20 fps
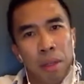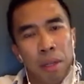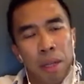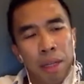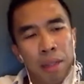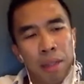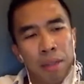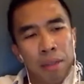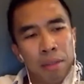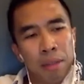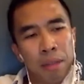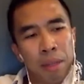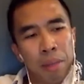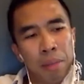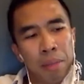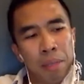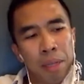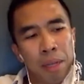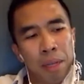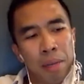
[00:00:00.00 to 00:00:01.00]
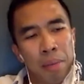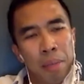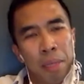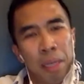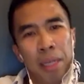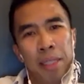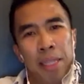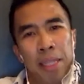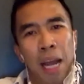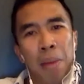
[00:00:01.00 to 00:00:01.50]
and at the same time
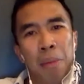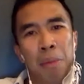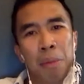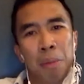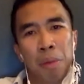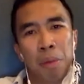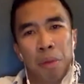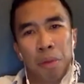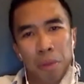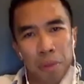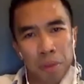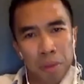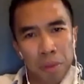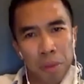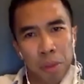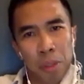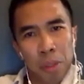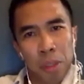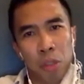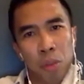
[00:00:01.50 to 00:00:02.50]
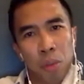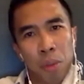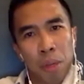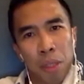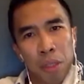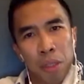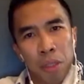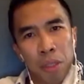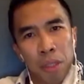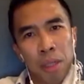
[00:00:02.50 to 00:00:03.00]
being adaptable to the
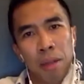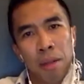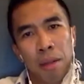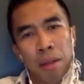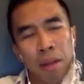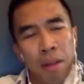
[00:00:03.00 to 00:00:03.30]
situation.